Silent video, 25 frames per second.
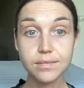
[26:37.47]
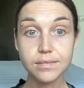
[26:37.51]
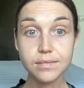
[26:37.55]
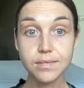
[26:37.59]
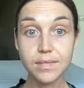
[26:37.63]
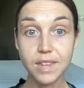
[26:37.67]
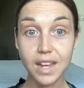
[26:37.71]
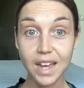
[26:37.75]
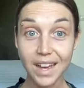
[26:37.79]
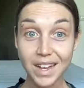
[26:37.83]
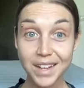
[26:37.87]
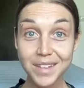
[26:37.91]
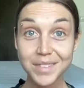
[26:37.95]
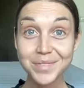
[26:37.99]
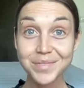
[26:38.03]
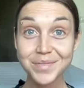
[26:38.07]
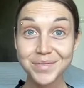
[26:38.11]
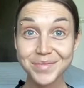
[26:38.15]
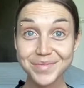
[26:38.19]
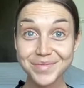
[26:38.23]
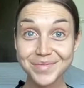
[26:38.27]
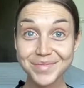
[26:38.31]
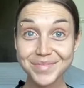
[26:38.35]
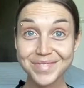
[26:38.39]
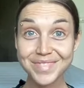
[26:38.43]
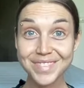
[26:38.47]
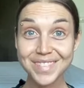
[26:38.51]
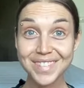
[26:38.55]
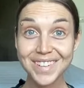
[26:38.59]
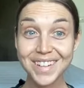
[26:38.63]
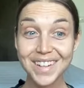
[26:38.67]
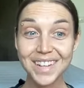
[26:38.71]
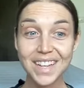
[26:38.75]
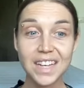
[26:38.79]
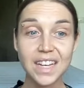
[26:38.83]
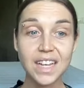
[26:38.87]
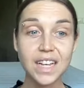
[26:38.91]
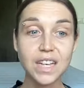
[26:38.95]
Yeah?
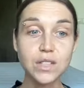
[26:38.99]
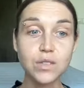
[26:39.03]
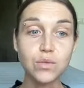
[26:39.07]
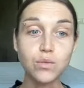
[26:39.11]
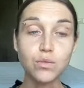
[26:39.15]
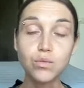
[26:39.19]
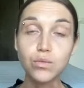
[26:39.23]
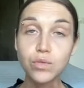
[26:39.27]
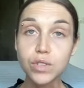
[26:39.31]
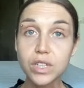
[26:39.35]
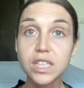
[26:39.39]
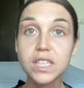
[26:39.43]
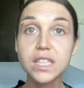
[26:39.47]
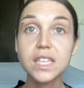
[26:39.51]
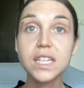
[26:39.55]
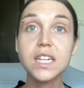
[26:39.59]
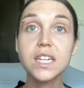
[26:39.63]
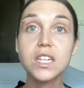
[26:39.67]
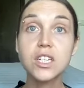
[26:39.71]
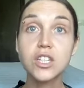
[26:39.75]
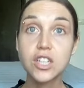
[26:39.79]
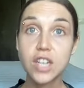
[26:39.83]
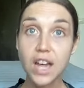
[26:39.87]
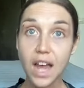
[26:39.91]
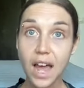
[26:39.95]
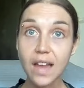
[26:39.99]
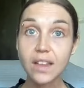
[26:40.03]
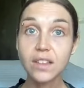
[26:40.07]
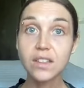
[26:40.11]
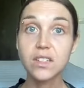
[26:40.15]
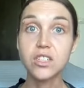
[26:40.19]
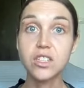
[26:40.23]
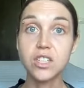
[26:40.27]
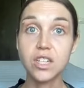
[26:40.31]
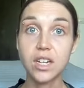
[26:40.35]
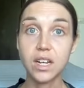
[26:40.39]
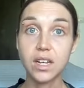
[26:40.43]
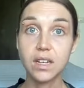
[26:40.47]
it's really
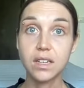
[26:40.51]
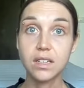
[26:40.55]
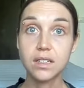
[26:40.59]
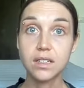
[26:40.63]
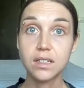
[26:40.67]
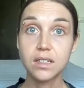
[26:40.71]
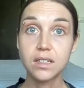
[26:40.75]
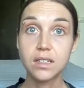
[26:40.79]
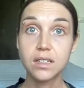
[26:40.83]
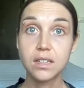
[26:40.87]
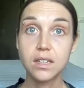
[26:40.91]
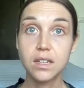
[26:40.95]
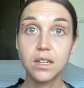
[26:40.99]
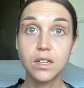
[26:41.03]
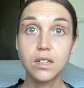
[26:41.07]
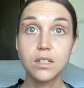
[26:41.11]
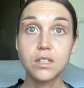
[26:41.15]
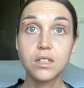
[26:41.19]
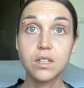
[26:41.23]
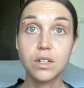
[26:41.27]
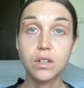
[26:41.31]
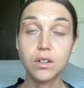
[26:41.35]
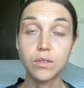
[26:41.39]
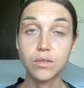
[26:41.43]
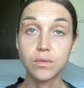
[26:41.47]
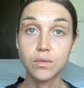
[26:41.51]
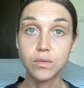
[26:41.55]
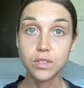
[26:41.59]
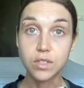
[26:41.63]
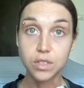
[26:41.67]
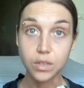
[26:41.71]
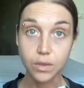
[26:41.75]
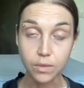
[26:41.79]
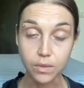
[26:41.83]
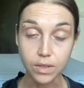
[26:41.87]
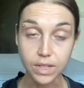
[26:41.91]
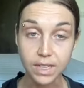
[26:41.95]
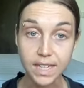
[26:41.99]
challenging to
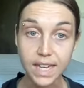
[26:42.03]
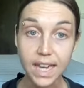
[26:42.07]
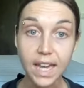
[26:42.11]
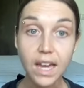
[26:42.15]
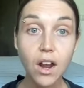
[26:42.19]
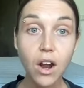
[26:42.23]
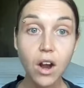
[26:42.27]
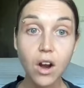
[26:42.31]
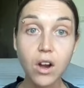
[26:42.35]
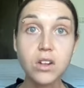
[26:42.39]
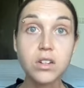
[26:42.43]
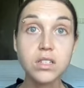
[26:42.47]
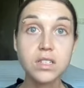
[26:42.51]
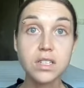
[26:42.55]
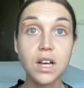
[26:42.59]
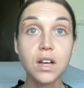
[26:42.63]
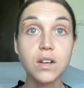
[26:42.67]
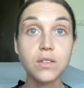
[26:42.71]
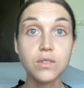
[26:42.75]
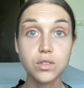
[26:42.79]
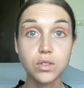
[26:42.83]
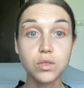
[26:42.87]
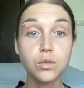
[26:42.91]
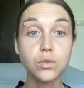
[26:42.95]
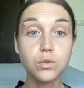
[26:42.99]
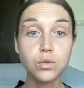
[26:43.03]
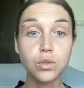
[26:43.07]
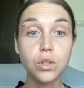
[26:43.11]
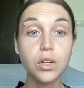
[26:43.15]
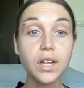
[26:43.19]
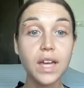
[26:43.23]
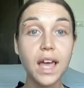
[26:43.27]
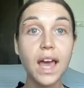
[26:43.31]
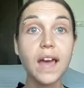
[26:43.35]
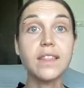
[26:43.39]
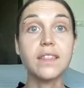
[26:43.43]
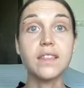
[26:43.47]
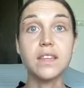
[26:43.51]
to get ourselves to look
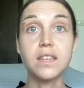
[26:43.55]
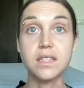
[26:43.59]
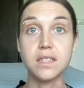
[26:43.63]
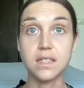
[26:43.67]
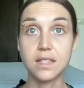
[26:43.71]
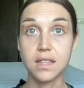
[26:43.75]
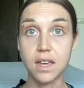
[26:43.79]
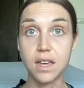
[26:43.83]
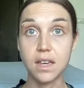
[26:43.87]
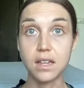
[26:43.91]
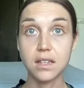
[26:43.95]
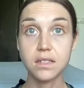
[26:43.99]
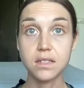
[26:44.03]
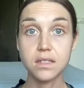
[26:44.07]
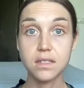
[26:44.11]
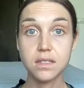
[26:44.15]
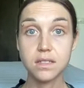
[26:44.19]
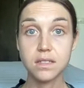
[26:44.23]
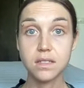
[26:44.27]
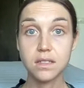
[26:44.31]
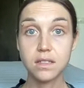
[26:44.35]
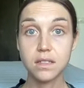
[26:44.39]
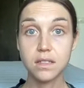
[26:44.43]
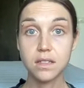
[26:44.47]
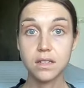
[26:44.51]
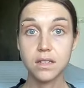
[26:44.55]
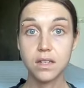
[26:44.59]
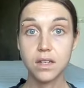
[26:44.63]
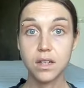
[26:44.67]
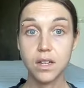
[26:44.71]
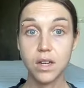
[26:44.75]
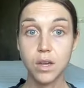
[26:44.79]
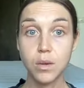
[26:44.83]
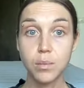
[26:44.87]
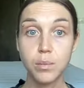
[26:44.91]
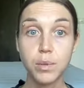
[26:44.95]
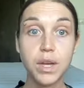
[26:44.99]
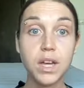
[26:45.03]
at these things
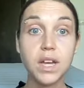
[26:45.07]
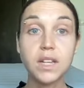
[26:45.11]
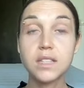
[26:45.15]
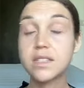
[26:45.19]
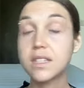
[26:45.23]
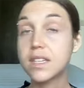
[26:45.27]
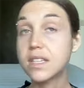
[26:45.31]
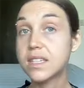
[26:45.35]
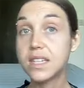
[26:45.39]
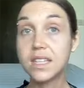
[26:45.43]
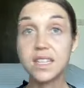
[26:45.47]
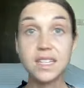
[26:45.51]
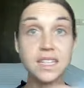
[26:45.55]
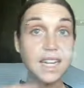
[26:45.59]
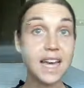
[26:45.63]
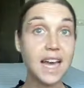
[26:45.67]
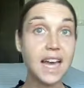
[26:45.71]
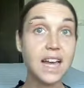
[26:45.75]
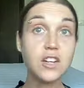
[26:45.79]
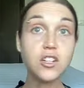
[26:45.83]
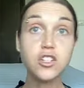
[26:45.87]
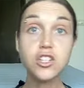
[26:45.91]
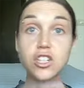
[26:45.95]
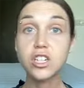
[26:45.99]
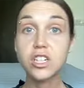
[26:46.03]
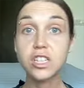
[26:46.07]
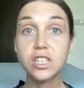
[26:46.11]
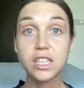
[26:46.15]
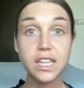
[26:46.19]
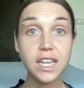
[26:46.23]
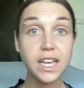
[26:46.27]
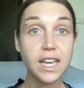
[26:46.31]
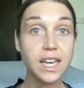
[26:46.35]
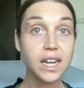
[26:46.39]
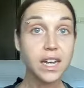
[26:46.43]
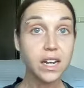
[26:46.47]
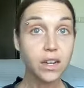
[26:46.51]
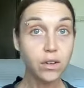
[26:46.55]
because it's intentionally
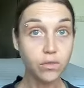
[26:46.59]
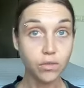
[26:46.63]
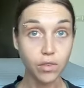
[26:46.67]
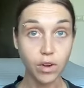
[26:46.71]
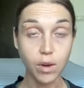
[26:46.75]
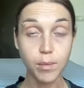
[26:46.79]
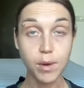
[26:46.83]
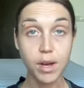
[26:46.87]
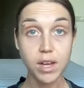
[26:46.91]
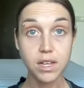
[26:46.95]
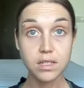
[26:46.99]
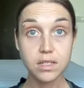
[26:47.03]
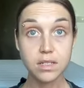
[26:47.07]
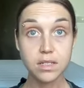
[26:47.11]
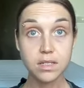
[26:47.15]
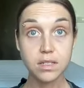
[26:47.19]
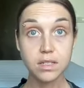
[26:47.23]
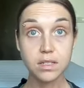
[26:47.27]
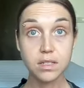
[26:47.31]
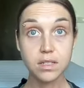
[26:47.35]
hidden from us.